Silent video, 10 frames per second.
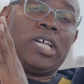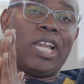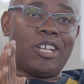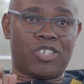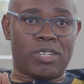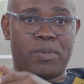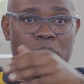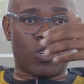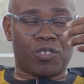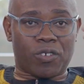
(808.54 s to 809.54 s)
largely
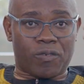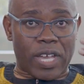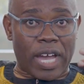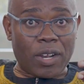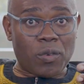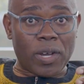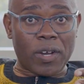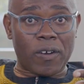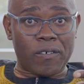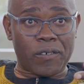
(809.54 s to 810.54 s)
because of the hard
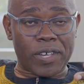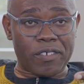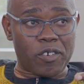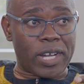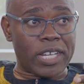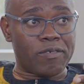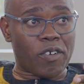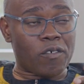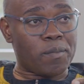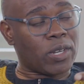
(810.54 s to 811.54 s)
work of everyone
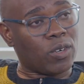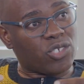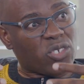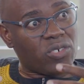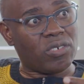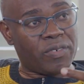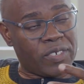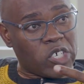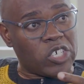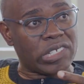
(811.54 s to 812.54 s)
involved, but also of
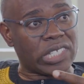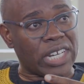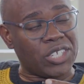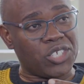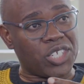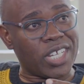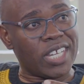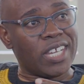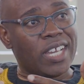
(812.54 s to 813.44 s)
a good strategy.